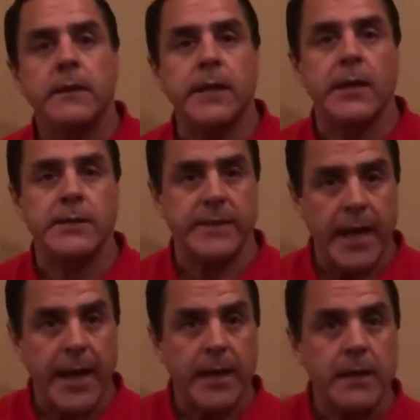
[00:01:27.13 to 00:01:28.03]
Now
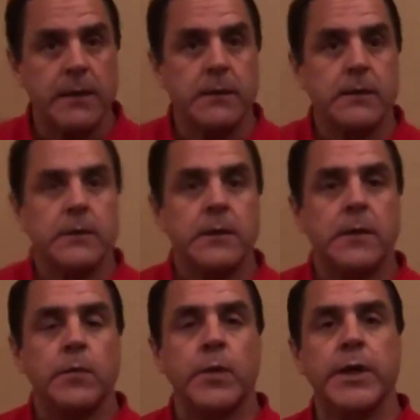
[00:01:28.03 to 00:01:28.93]
today,
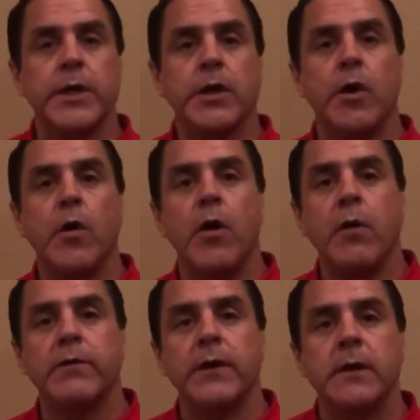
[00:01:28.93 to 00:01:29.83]
we're going to go
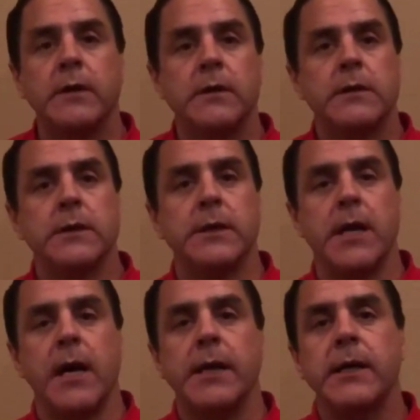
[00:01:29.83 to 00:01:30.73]
over the
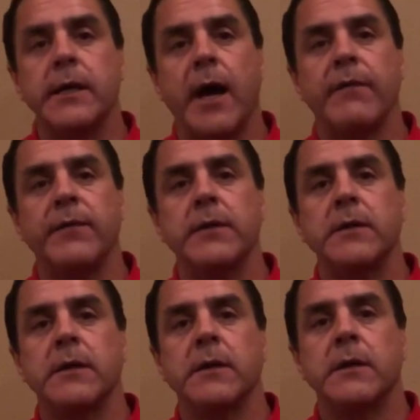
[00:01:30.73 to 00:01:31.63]
donning and
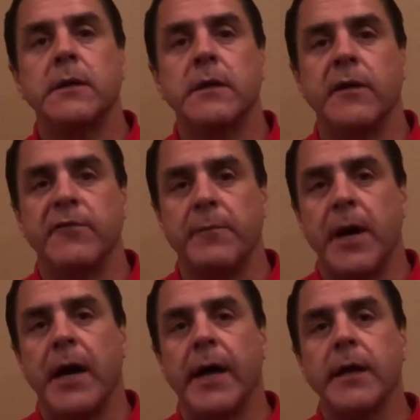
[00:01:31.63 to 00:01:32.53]
doffing of
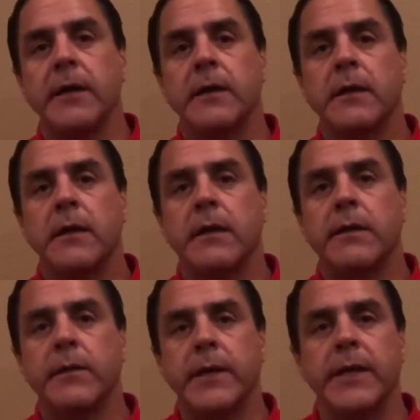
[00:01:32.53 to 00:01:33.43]
my
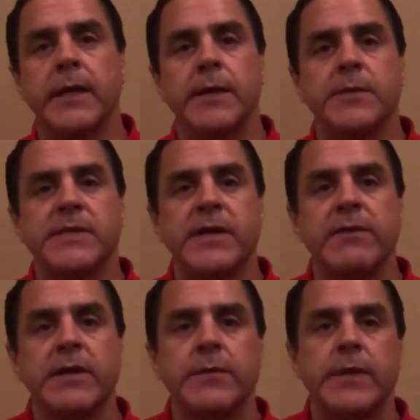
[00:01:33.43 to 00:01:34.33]
3M
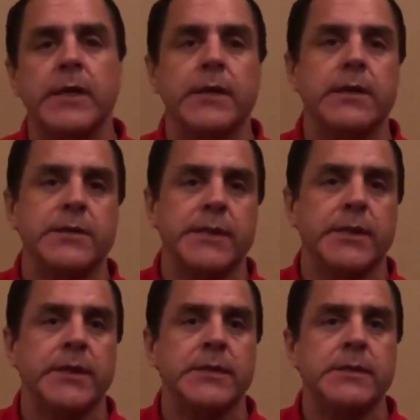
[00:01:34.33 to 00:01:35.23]
7300
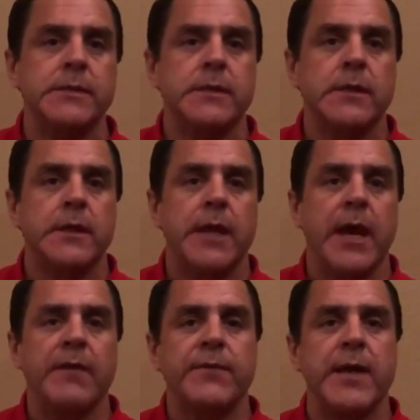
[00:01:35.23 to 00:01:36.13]
series
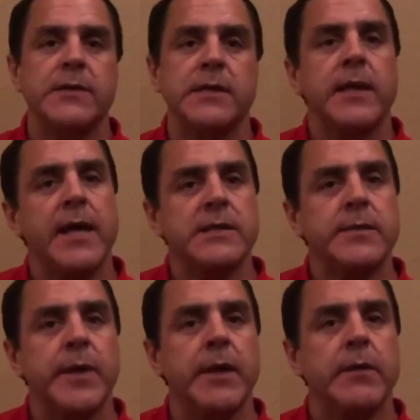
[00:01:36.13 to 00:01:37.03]
half-face
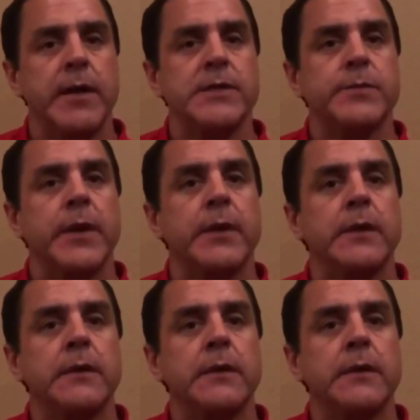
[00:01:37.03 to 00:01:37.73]
elastomeric respirator.